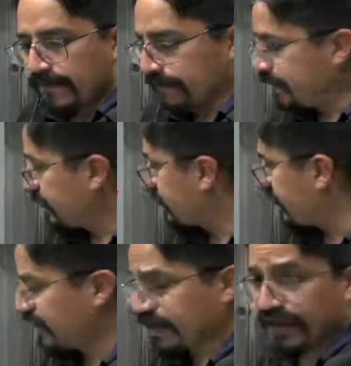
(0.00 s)
The
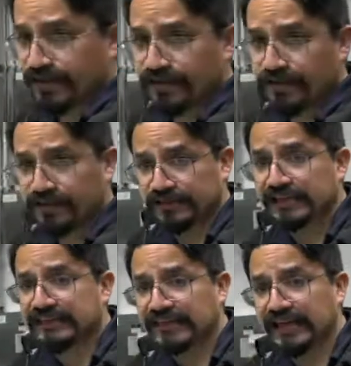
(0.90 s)
generator on
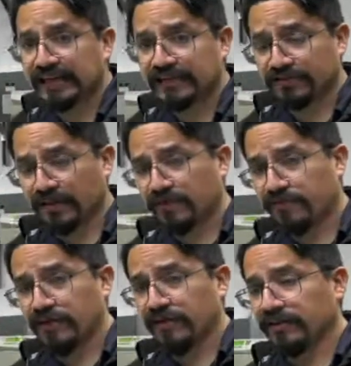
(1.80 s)
this side is going to
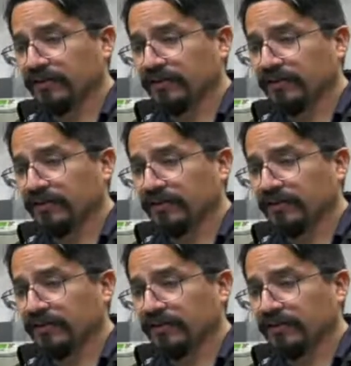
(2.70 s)
run